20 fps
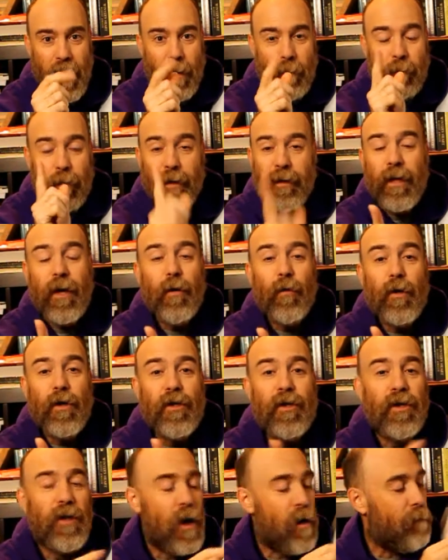But there were
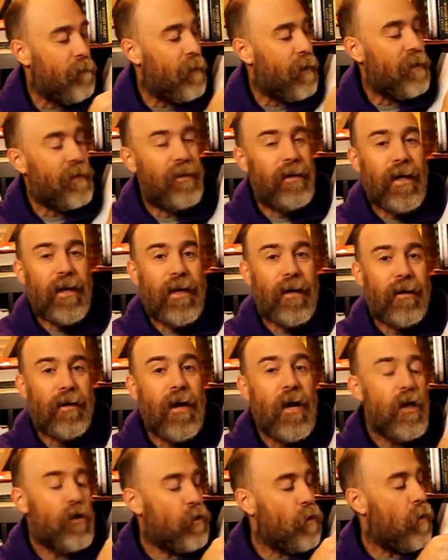some that didn't.
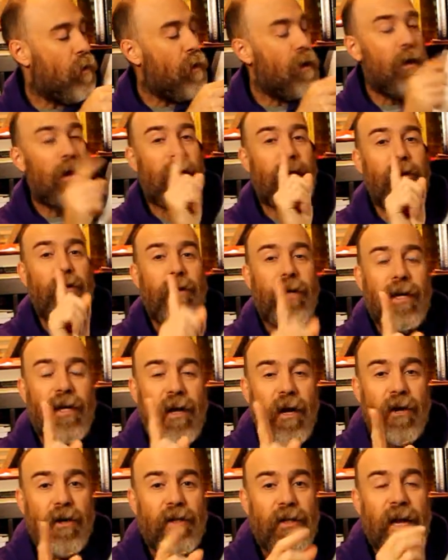So you need to
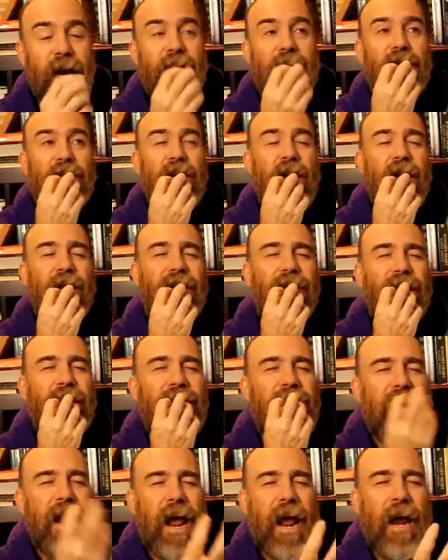understand it's not the
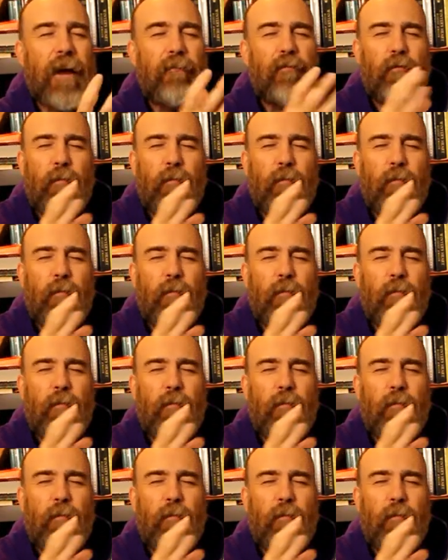names,